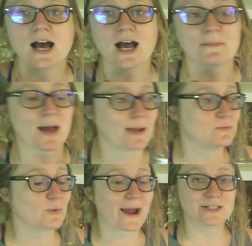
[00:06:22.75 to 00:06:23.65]

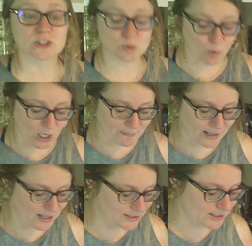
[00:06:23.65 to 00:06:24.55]
I swear
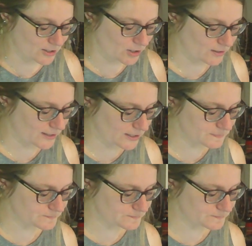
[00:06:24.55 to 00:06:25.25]
by honey and garlic.